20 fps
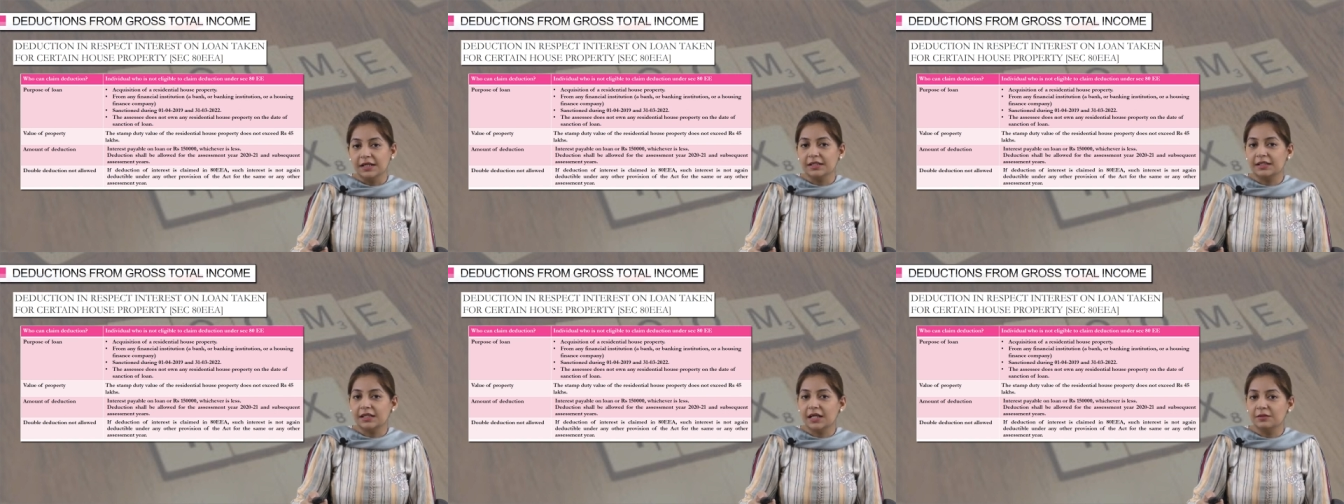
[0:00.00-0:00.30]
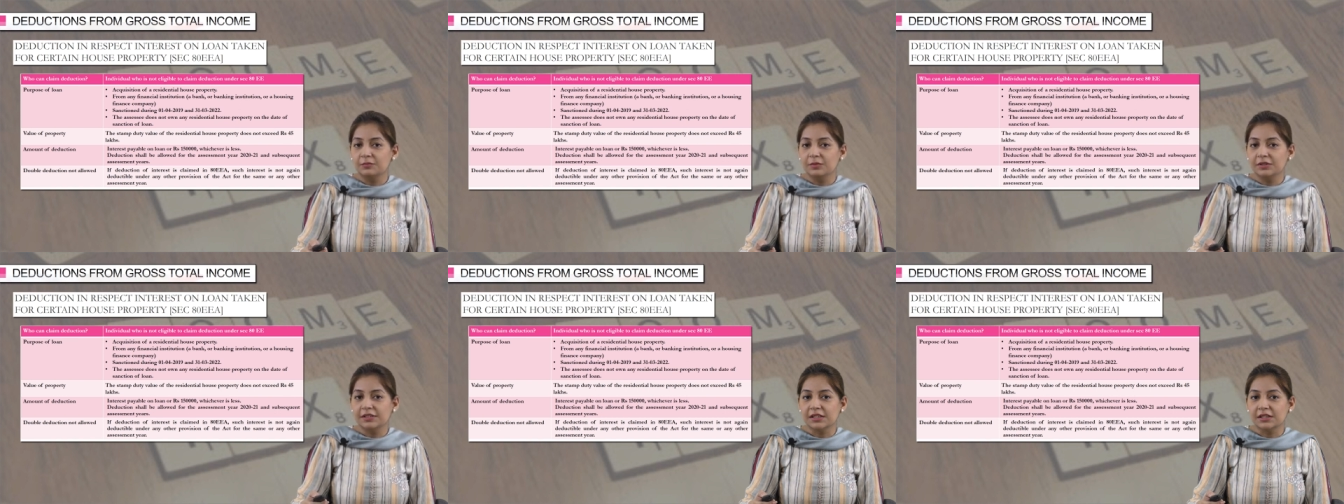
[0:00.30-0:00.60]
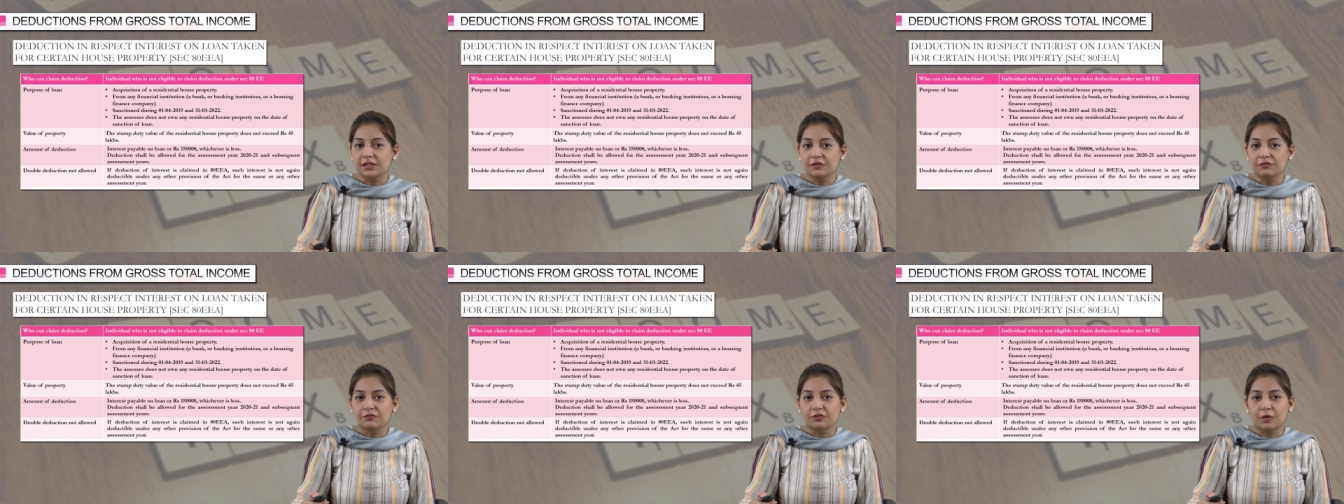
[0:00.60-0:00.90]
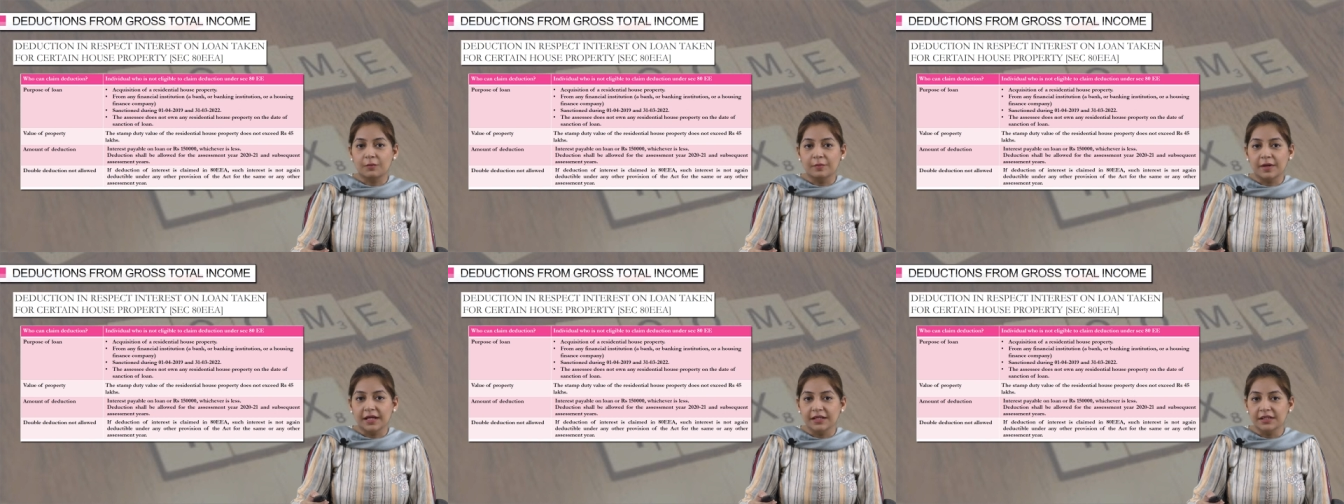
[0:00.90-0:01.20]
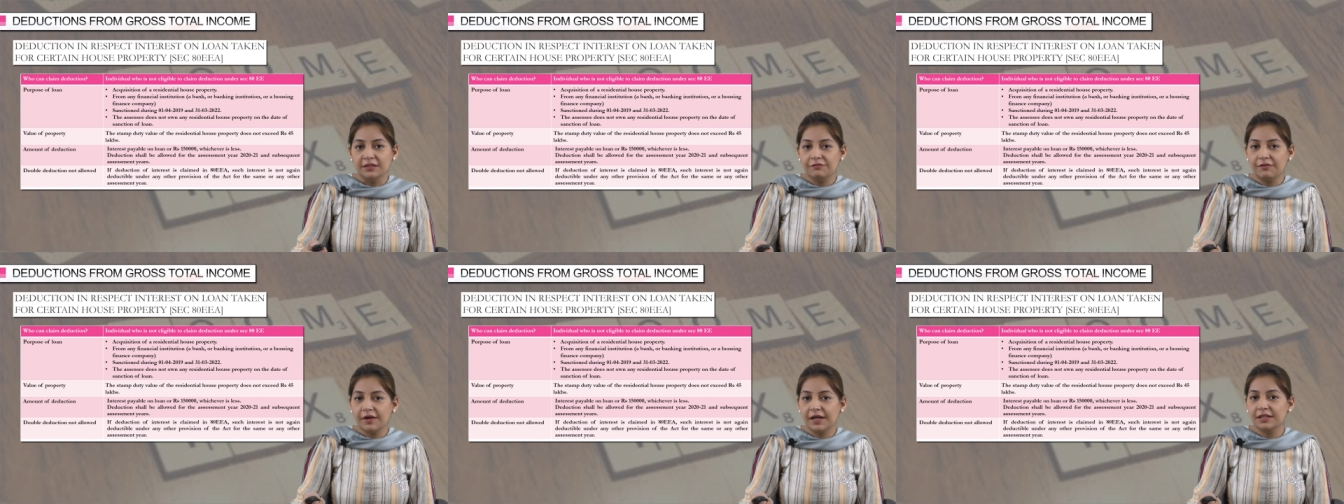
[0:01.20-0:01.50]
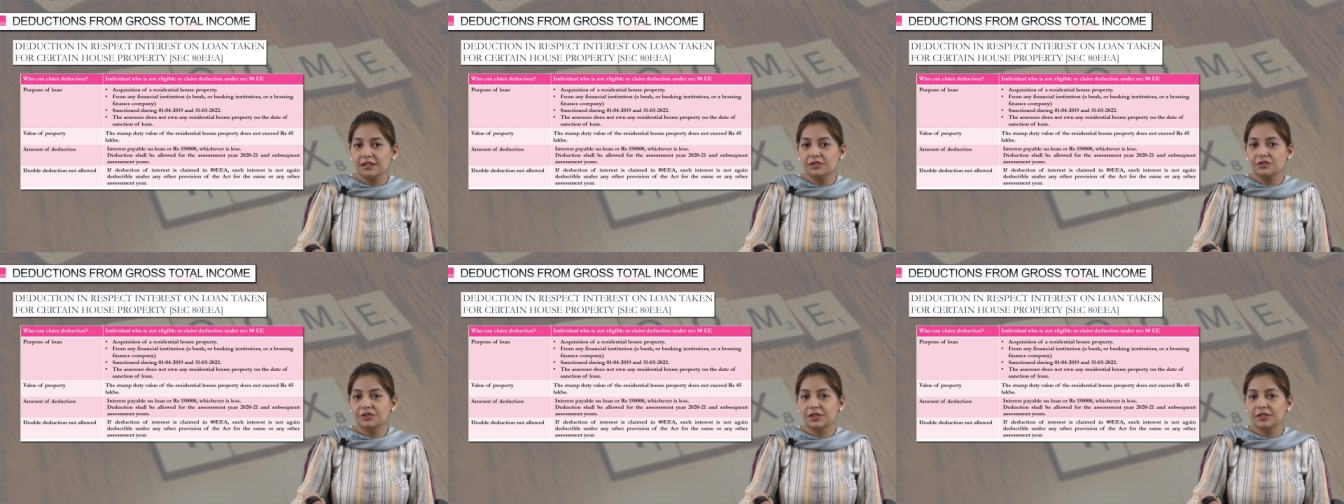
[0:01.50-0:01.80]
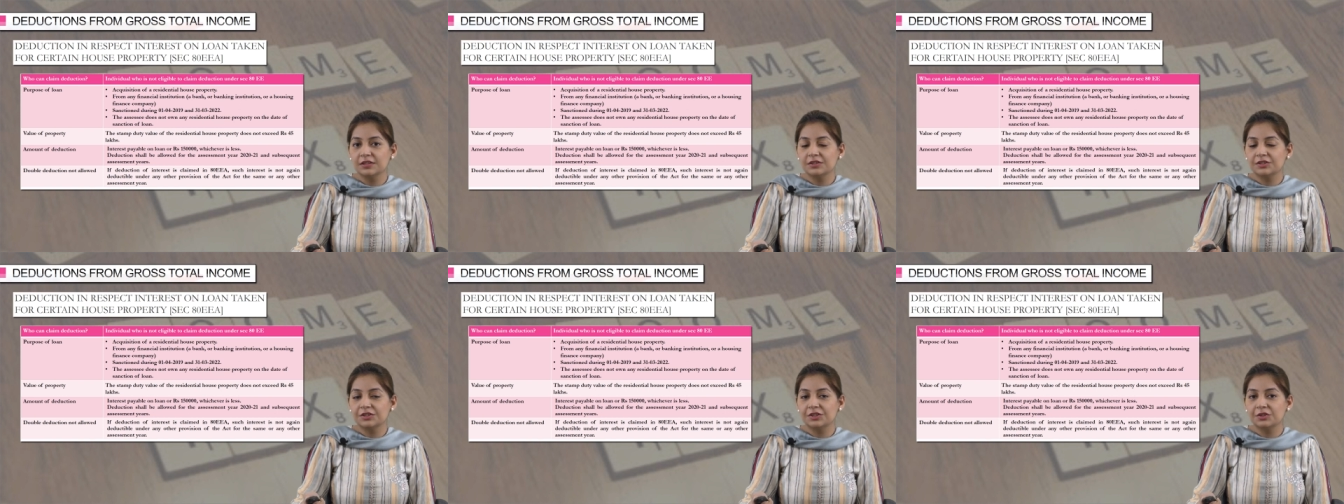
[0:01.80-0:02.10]
it can be taken from any
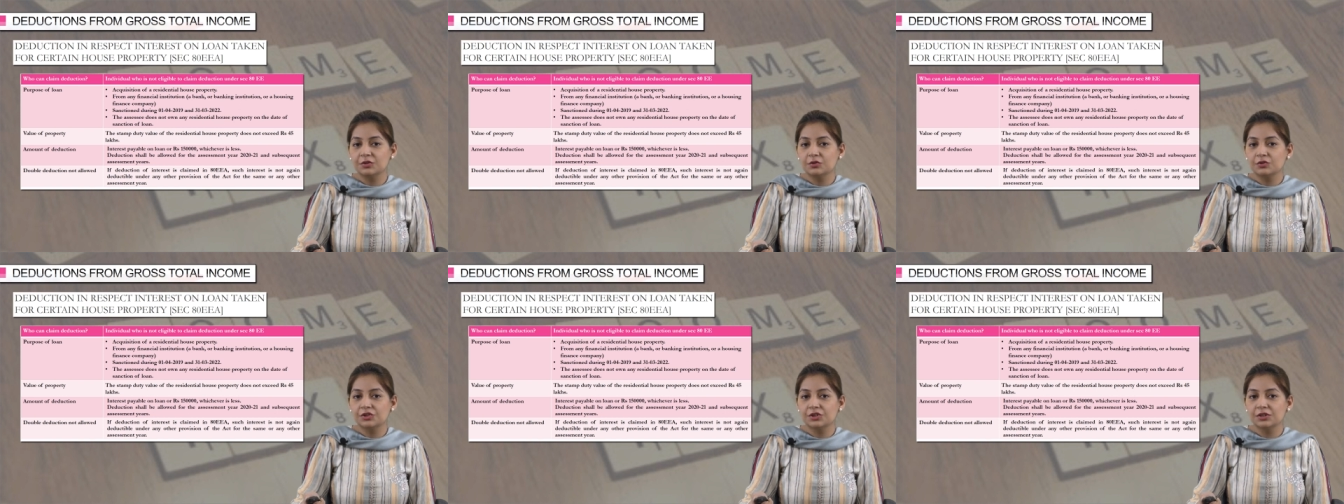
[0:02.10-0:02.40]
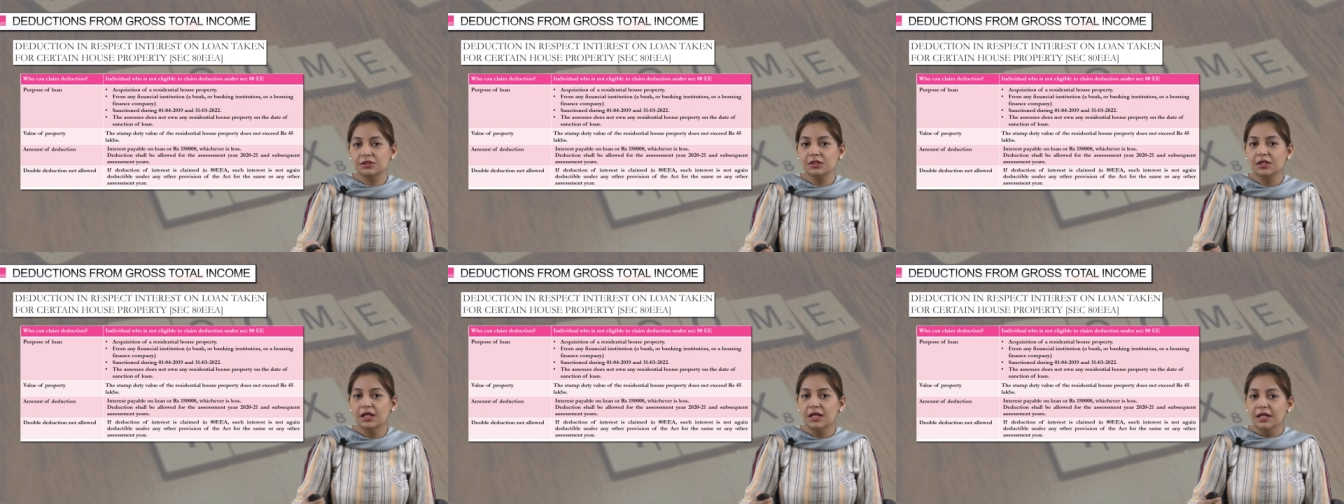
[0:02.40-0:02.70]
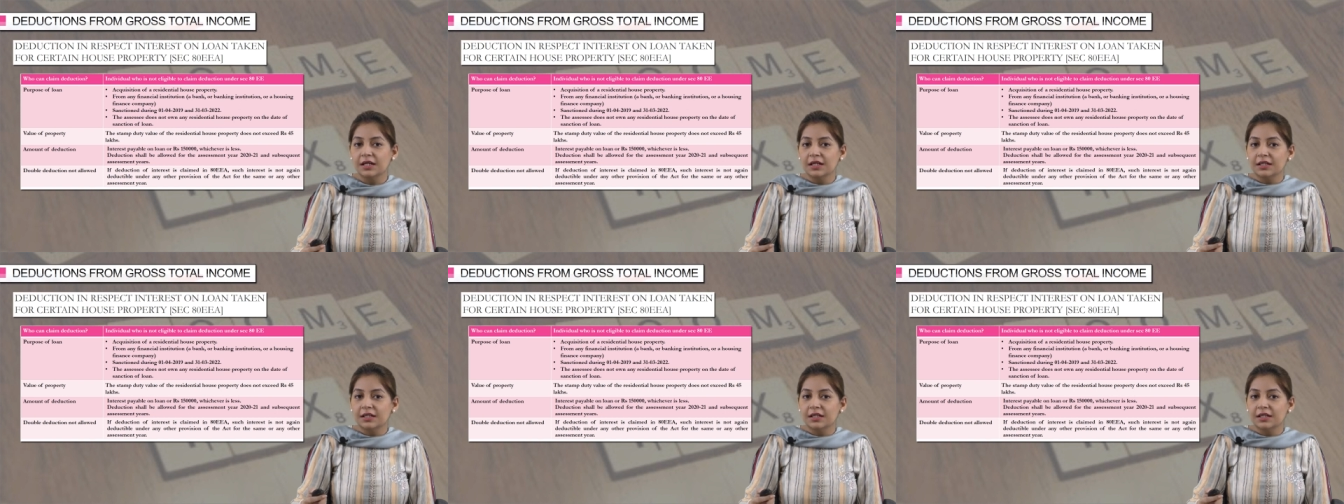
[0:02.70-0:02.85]
financial institution,